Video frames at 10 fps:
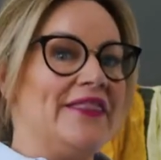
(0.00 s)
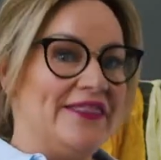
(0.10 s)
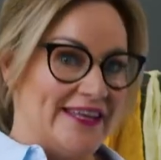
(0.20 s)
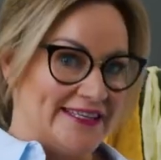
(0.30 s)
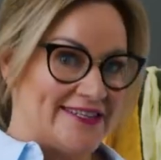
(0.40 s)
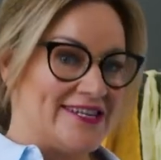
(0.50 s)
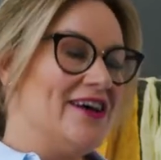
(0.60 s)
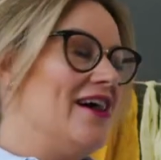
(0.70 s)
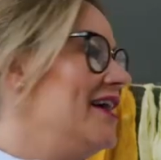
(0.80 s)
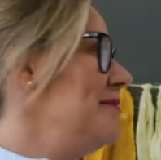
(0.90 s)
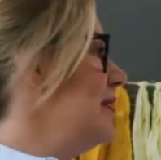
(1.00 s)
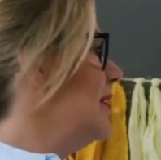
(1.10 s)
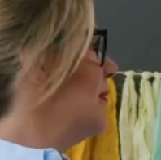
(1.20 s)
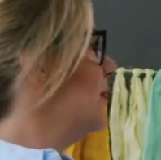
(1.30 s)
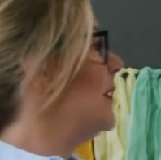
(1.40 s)
This time,
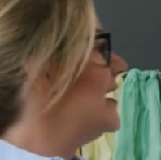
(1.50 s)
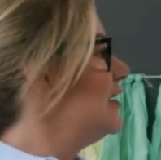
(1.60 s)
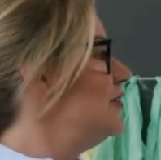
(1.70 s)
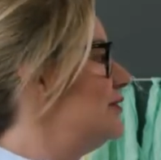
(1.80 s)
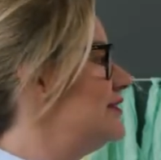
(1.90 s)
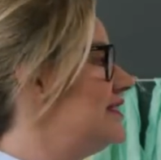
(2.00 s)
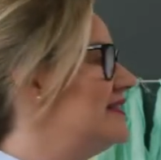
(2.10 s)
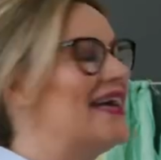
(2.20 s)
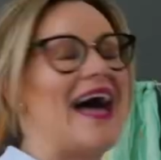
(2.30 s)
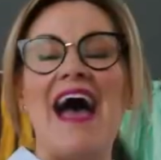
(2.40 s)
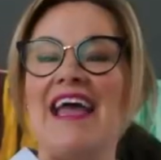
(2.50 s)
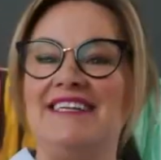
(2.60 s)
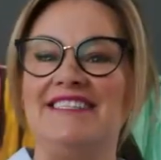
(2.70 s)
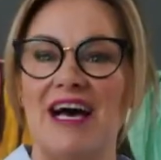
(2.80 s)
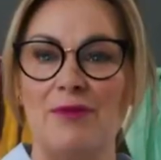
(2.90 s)
we are using the
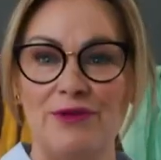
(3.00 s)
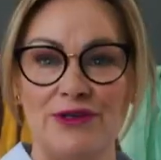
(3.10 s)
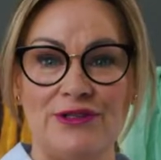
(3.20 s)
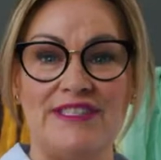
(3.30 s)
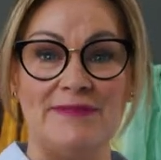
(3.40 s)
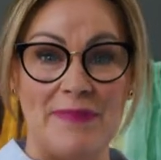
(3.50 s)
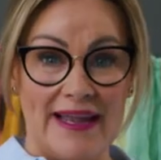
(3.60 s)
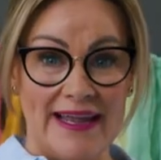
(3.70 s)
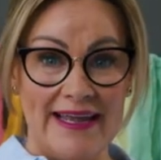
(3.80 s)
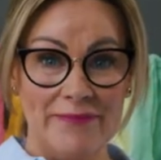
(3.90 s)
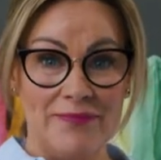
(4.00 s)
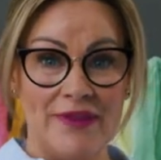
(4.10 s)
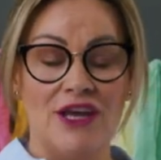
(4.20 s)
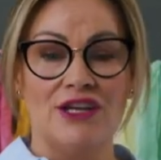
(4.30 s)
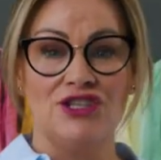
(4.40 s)
AW spelling
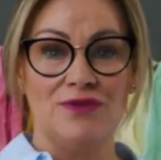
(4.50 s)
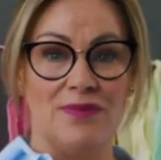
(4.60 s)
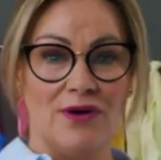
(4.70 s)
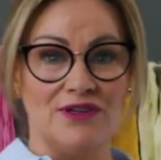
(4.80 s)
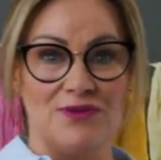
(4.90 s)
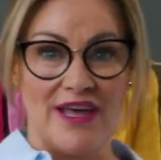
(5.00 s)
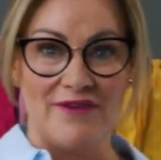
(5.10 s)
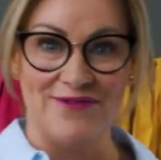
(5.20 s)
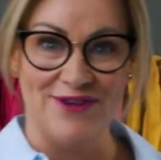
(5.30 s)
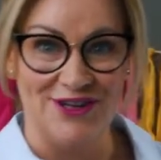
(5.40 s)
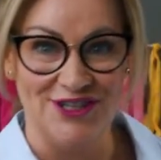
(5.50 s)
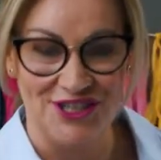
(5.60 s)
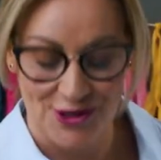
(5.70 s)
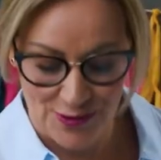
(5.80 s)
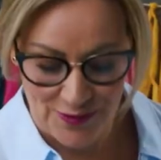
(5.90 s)
to bond with our
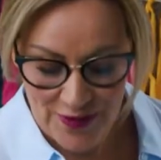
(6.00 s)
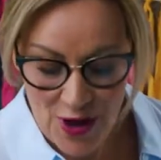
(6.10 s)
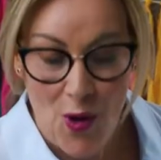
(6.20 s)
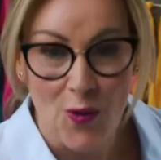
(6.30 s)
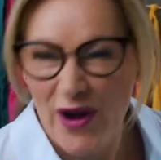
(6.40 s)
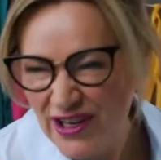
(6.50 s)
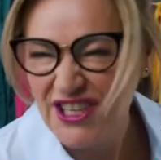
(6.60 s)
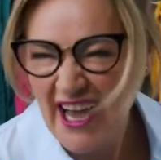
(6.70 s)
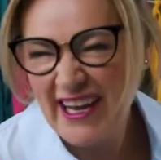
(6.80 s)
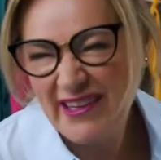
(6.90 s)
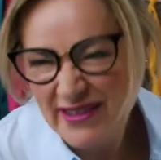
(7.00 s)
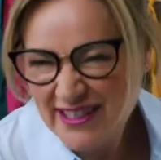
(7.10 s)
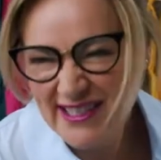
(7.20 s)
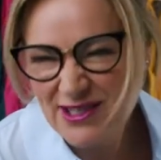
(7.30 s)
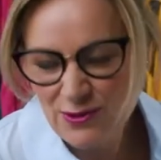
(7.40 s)
phonological word chaining.
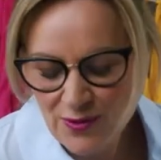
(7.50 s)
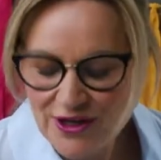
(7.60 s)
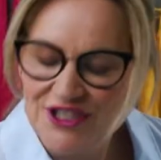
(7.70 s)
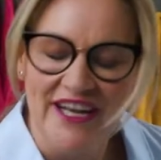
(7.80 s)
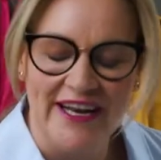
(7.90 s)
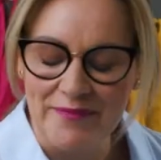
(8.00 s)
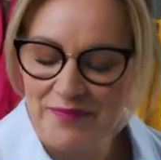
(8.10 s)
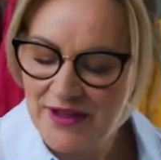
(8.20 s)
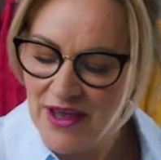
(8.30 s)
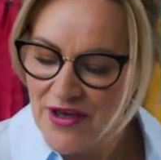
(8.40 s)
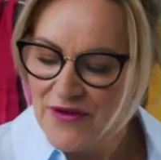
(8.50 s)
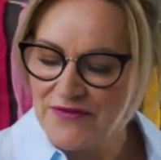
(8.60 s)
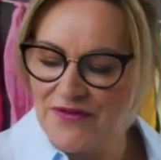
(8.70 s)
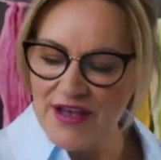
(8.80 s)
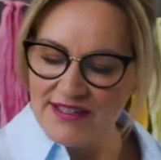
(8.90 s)
This is called word chaining.
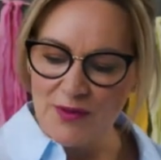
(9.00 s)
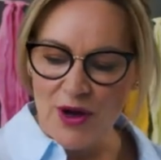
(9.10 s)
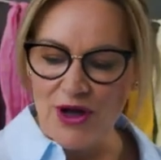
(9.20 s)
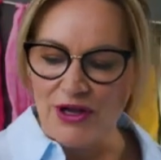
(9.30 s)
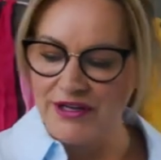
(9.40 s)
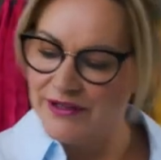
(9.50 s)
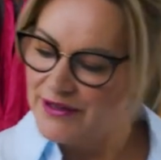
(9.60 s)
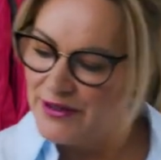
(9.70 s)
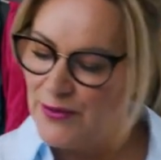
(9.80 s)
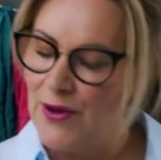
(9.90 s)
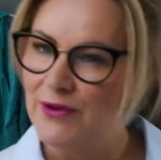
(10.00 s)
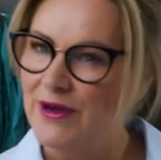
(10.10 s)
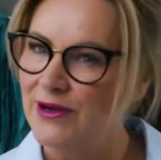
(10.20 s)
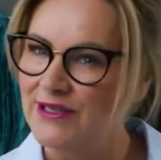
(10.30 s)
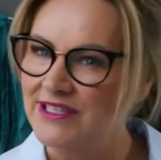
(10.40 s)
First word, the word we're
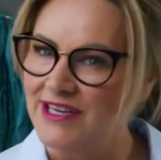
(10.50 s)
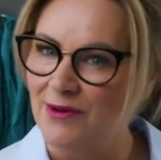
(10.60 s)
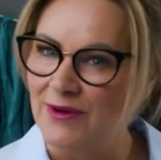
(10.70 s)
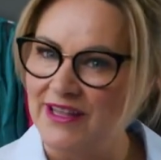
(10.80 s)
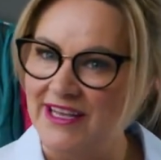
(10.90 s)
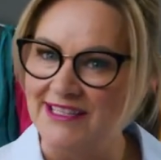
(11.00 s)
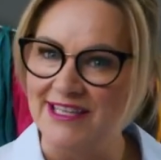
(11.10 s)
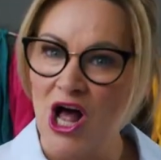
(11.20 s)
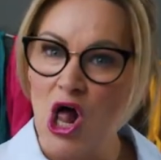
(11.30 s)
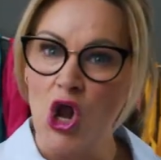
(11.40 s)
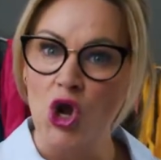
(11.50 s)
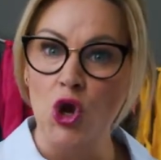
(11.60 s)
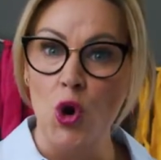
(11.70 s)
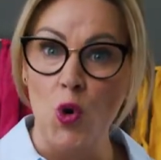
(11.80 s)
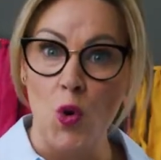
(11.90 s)
going to start with is
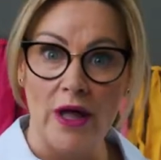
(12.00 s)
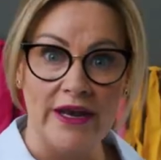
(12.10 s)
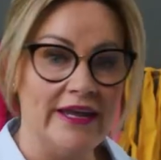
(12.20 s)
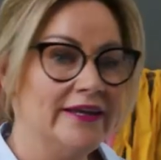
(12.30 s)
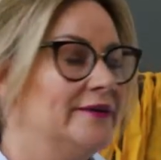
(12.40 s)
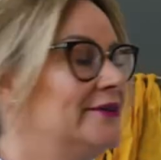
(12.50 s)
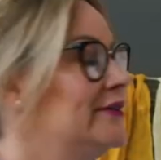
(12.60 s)
lawn.